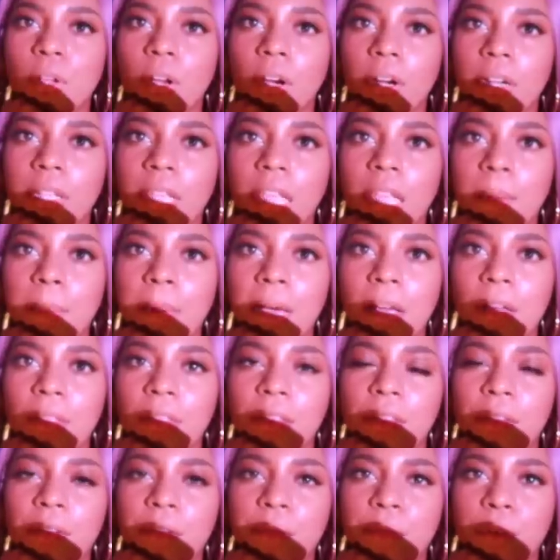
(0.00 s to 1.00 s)
card came out
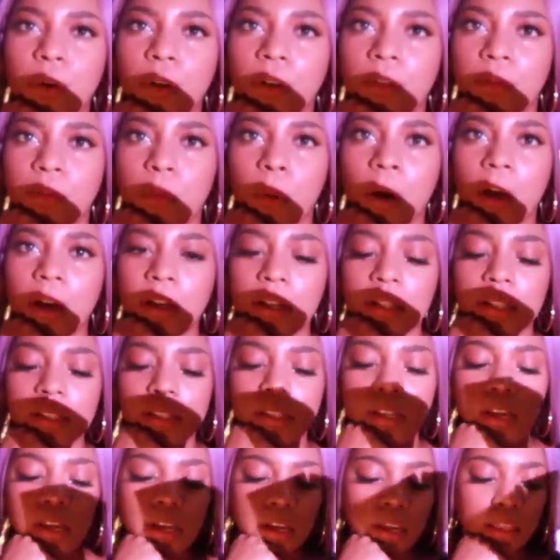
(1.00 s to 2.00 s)
and then the four of
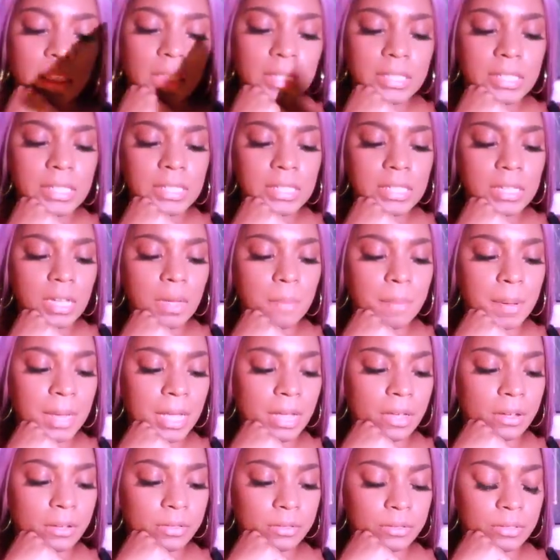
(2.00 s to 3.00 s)
wands. This is
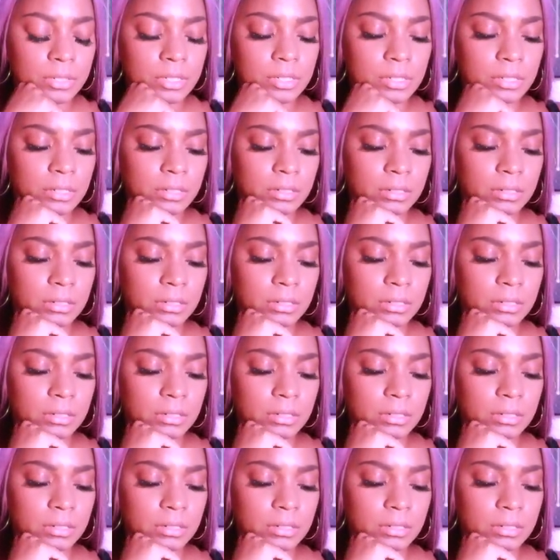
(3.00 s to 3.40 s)
about